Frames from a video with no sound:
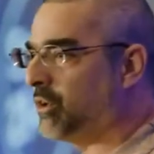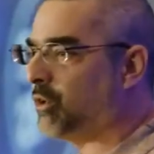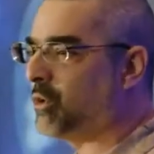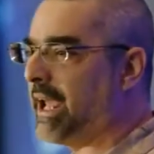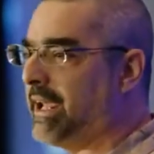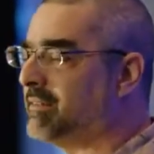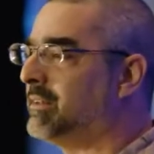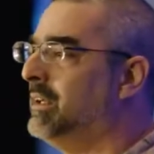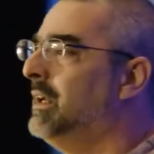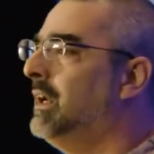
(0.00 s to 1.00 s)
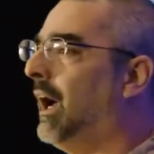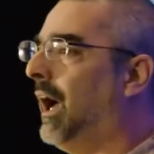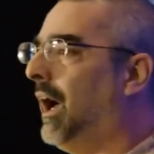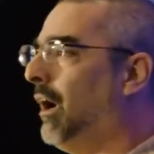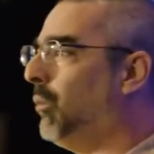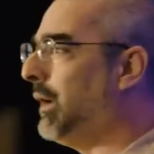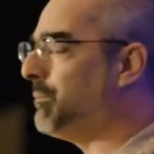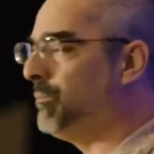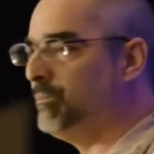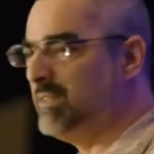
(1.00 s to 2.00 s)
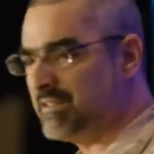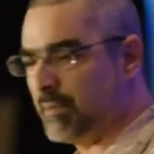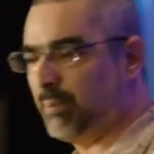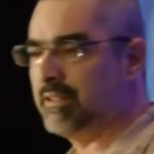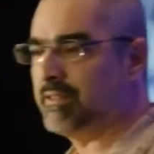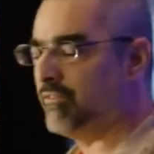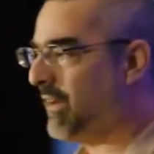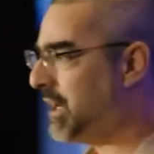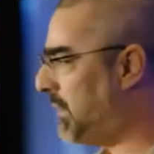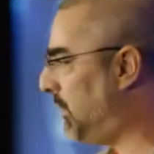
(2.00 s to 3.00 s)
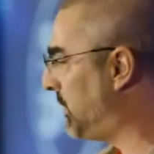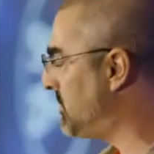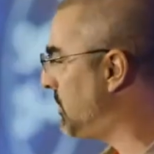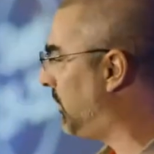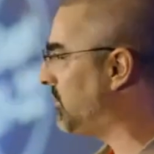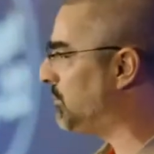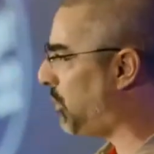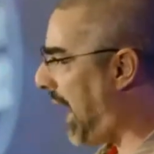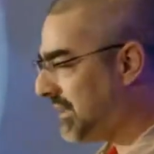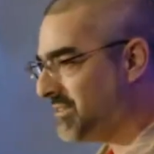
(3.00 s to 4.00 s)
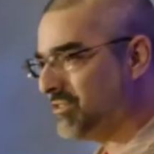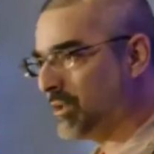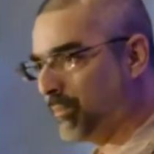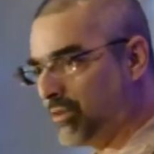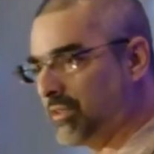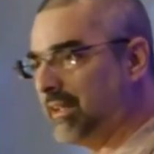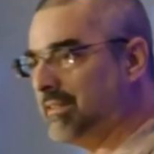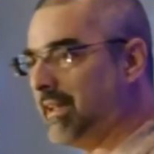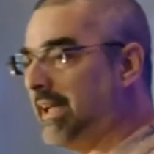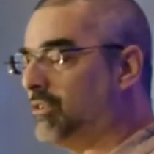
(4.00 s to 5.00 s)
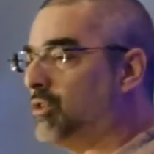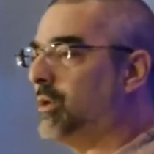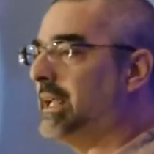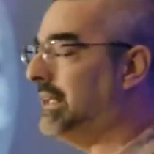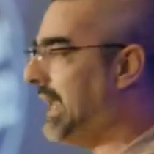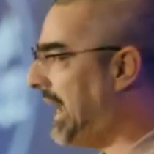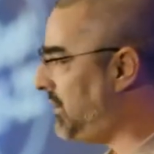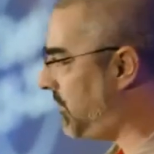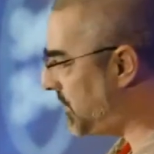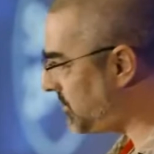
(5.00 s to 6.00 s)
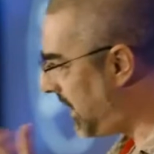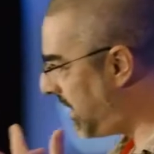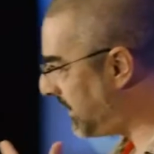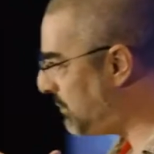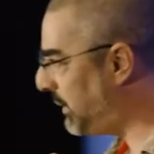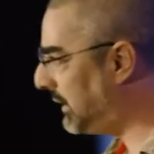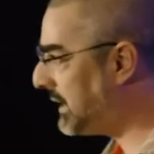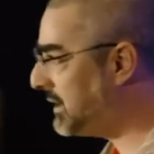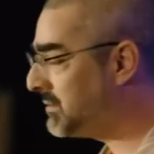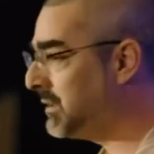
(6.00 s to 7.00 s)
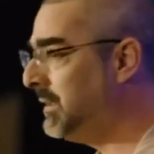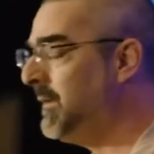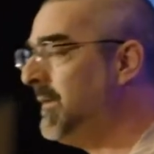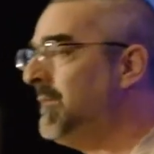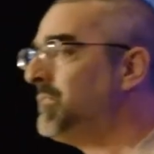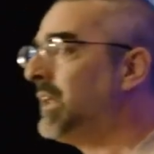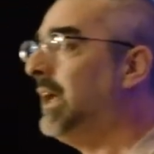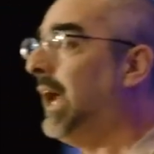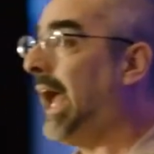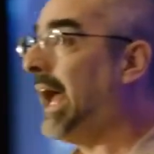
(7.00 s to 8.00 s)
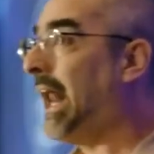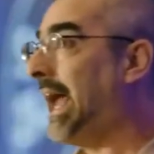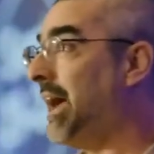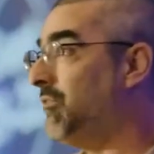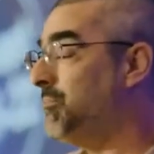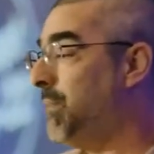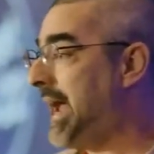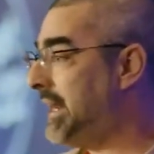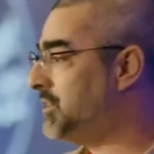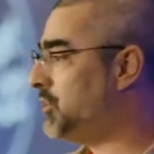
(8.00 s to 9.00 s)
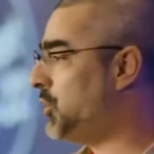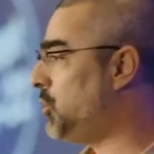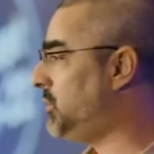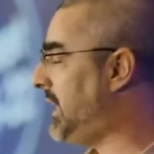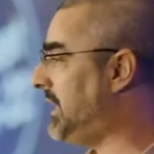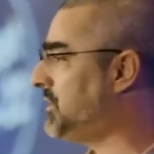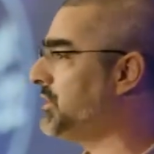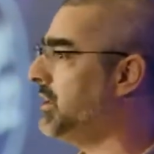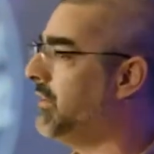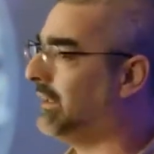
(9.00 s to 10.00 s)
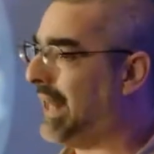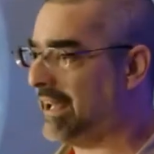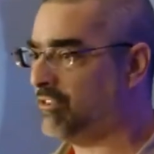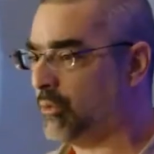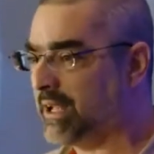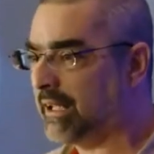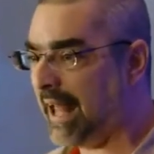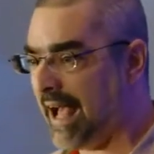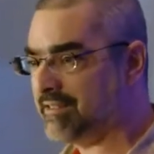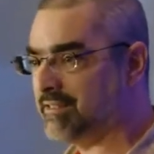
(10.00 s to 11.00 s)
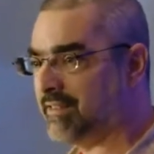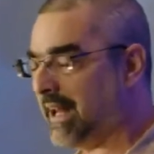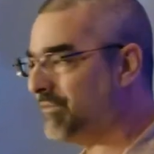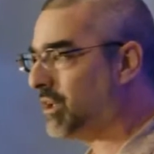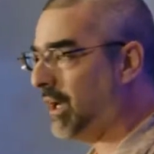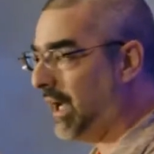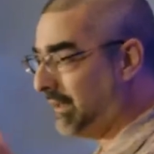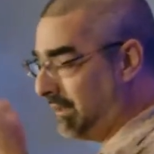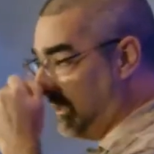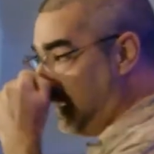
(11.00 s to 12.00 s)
to create, what disciplines and fundamental principles and practices a person can take to engage their psionic abilities. And I have managed to teach the last 3 classes that I've taught.